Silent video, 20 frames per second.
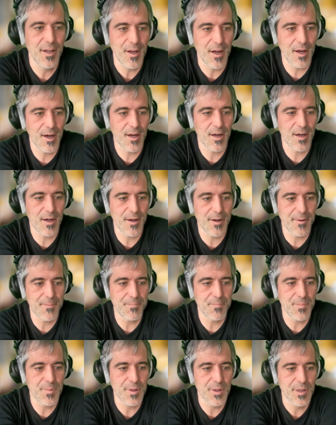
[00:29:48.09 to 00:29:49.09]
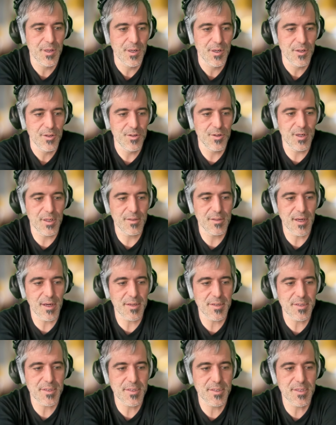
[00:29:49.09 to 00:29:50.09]
Um, unit
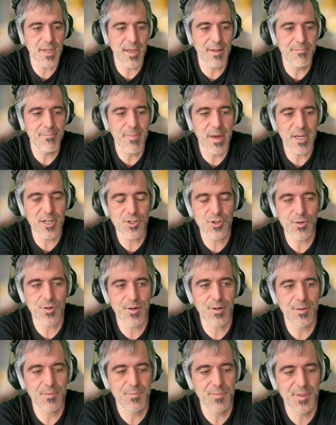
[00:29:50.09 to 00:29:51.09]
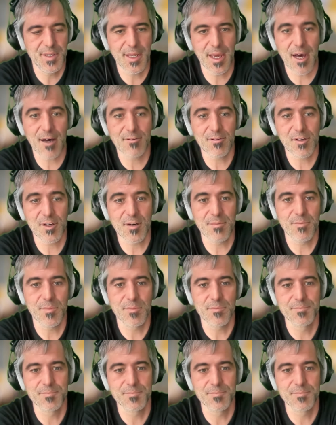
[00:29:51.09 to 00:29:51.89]
tests and measure the outcome.